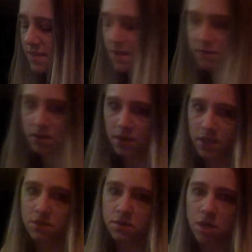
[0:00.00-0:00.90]
they
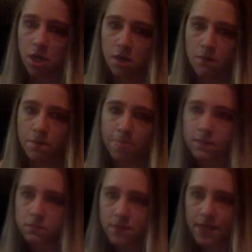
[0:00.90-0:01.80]
really
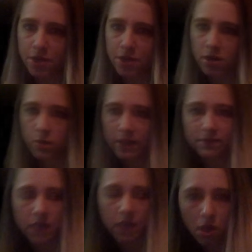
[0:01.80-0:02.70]
hinder your
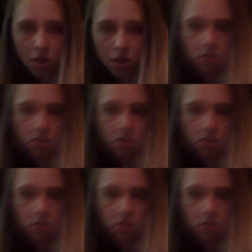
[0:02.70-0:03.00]
weightlifting at all.